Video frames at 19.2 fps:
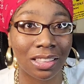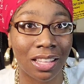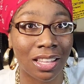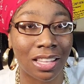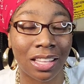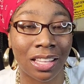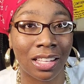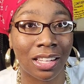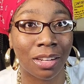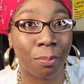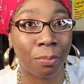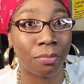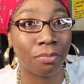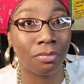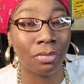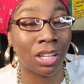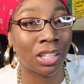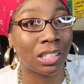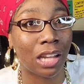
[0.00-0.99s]
thinking
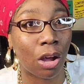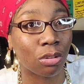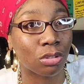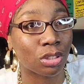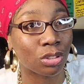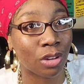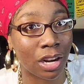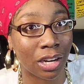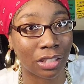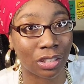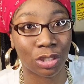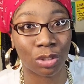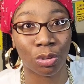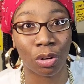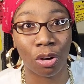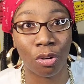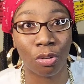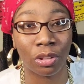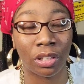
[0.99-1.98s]
adults trying to
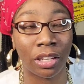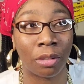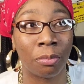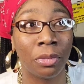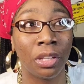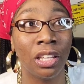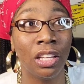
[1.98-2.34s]
control them.